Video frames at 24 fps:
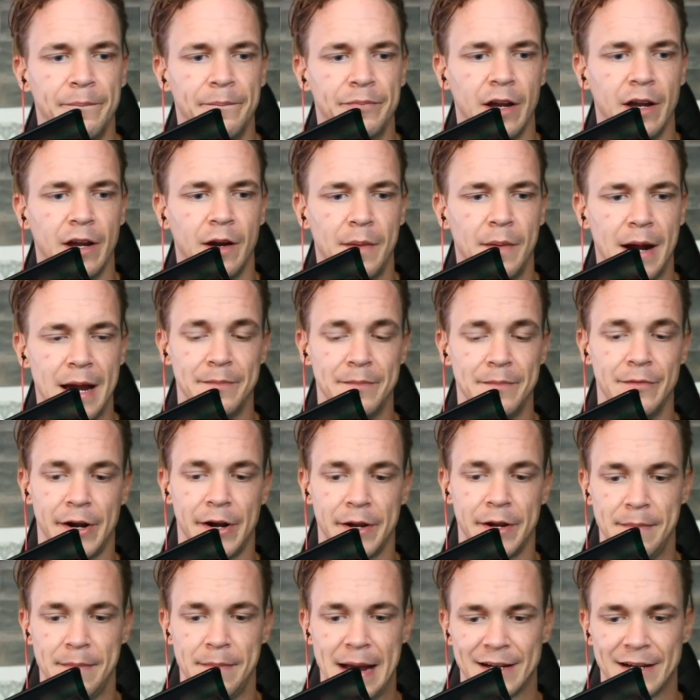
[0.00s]
I'm not a
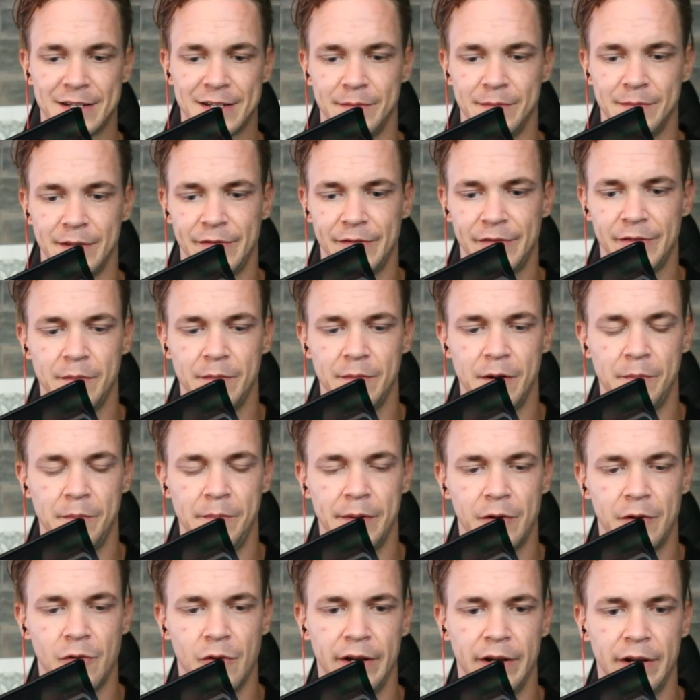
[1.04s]
maximalist about
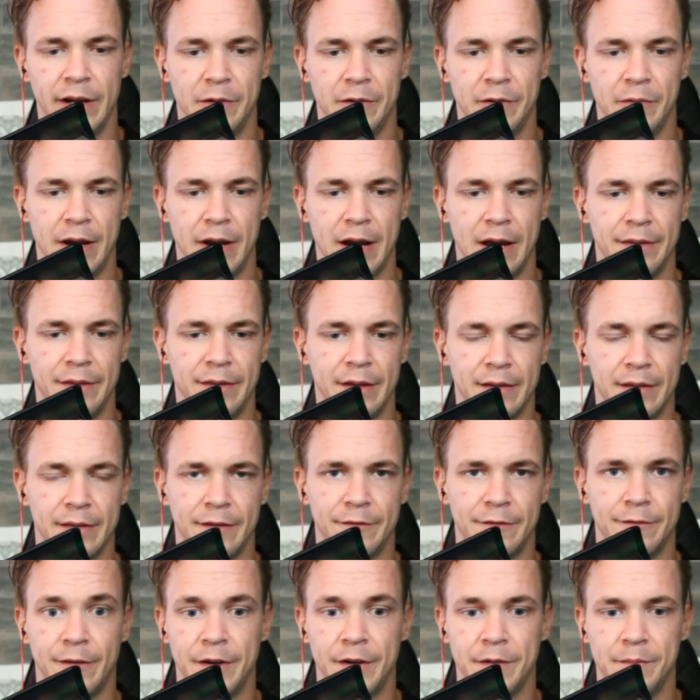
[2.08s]
Bitcoin in any way. I think that
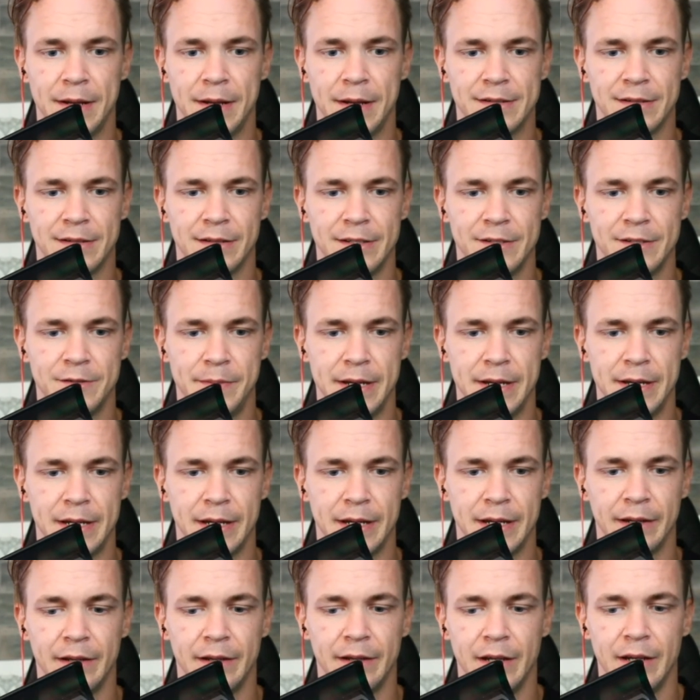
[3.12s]
fundamentally
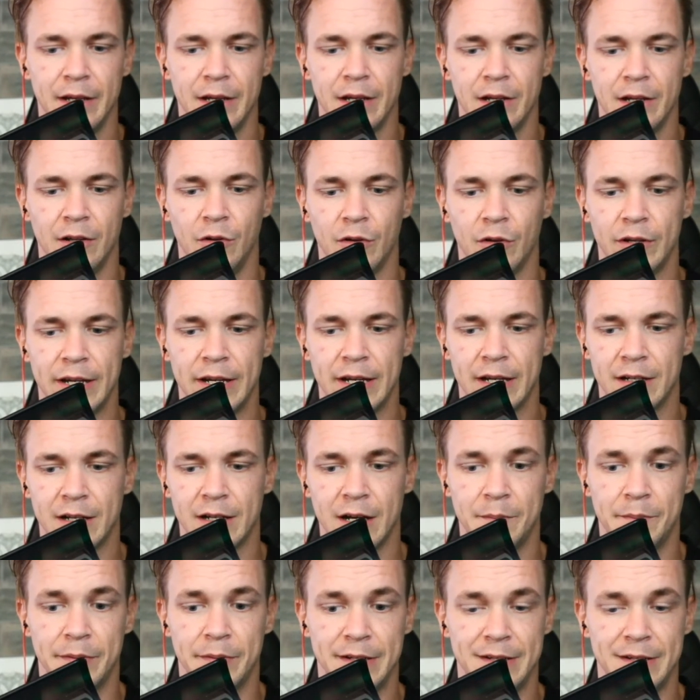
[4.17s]
speaking, looking at
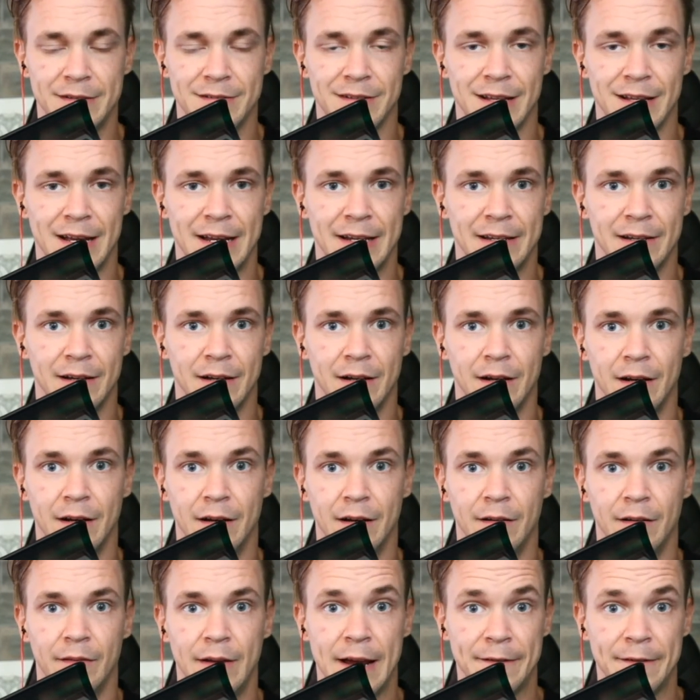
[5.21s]
companies like
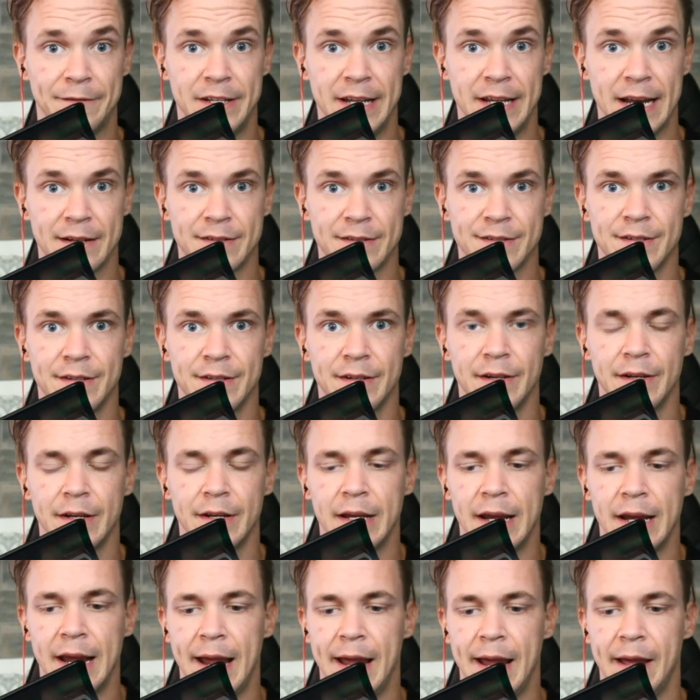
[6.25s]
FTX
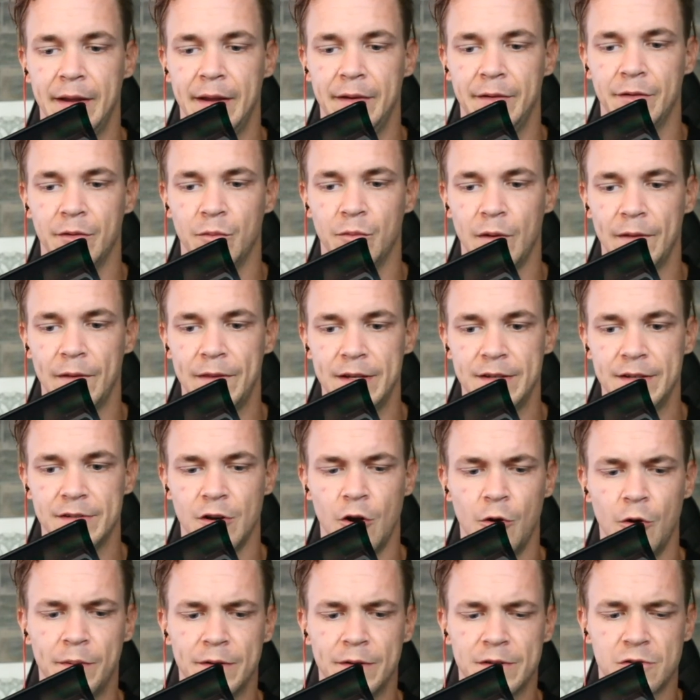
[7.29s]
and what these
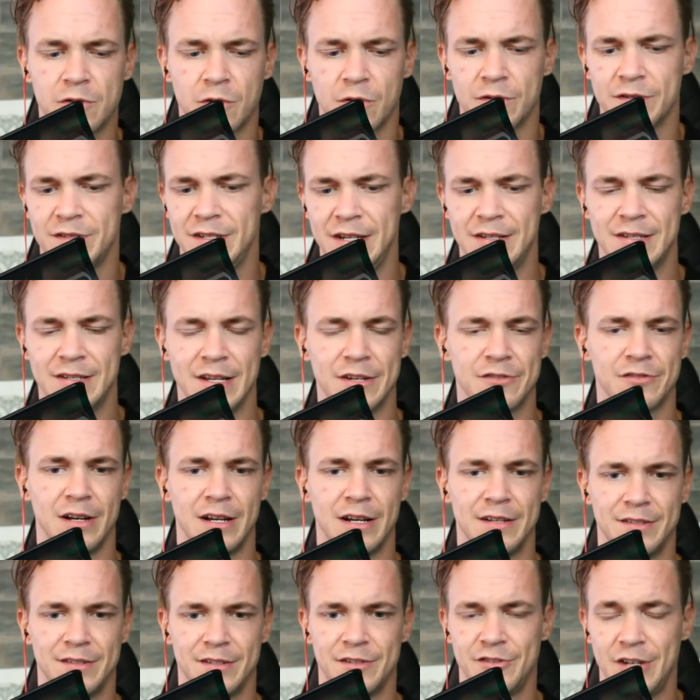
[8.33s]
open source decentralized
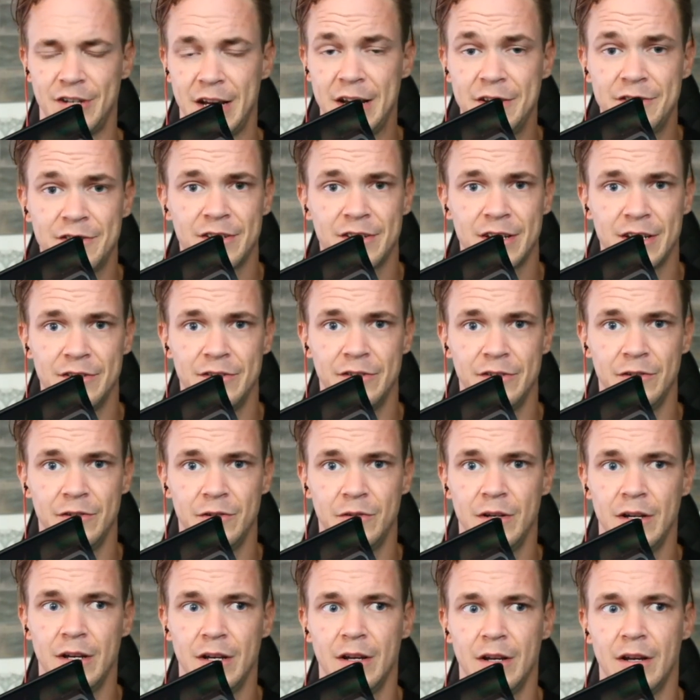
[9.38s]
exchanges can do,
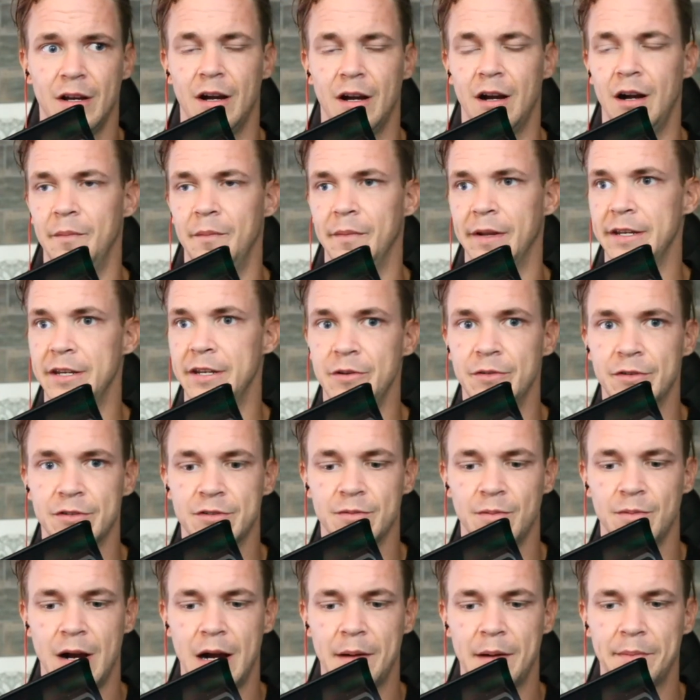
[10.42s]
like
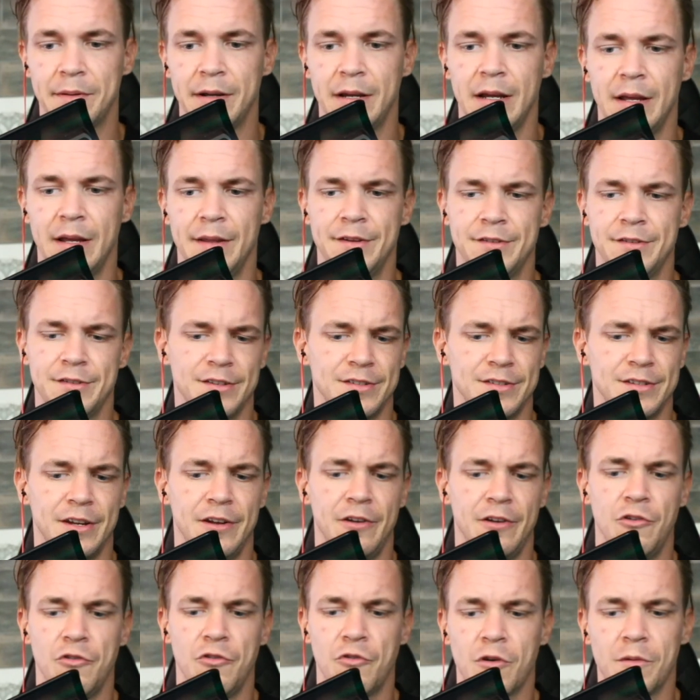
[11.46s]
Uniswap, there's just an
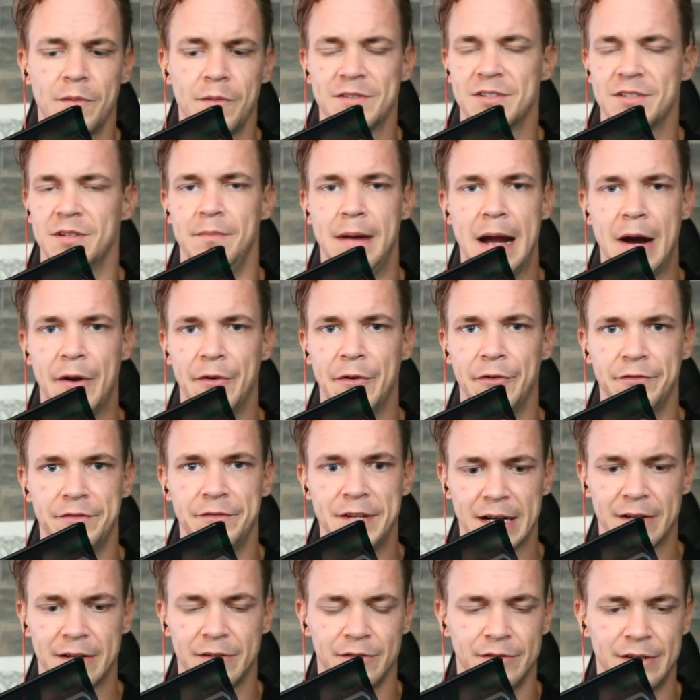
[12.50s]
enormous amount of
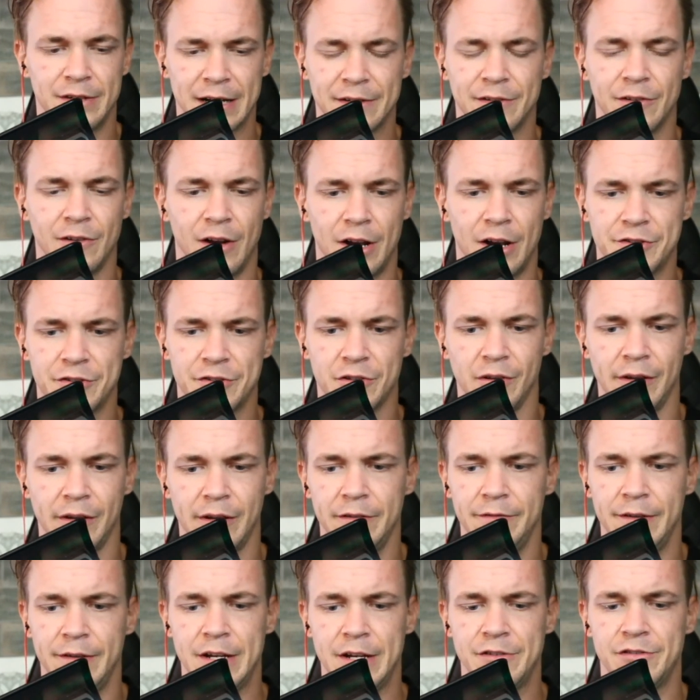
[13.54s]
technological
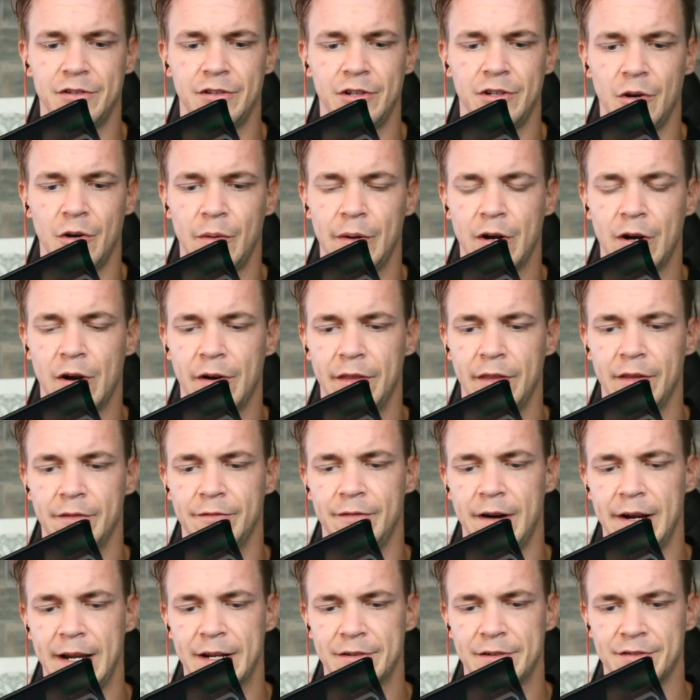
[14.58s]
innovation going on in the
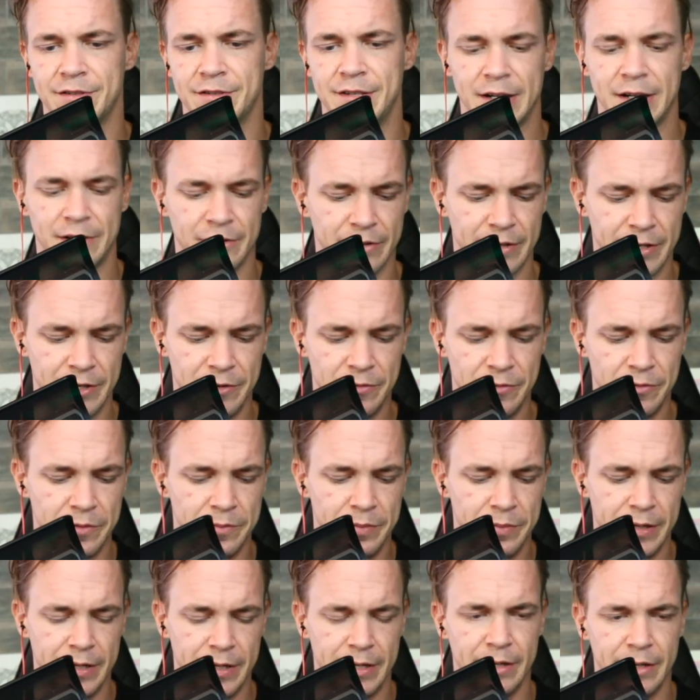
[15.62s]
financial sector. You would
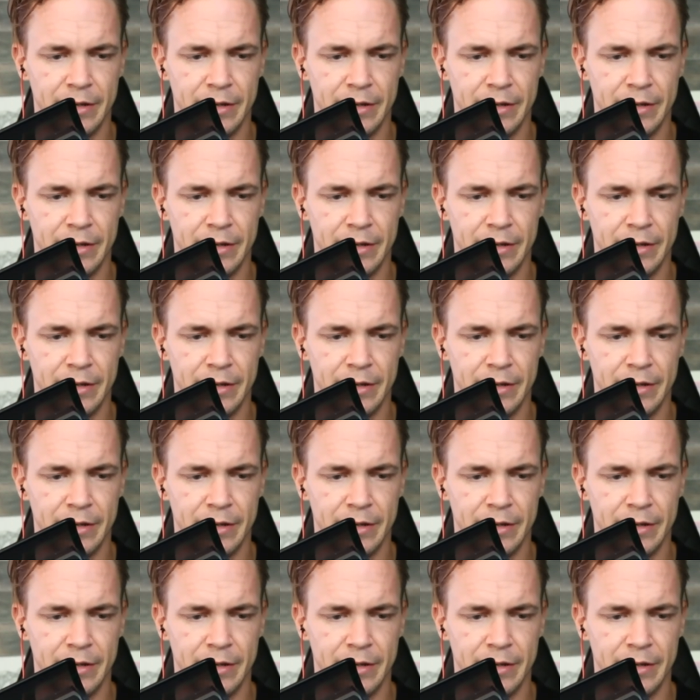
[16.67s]
be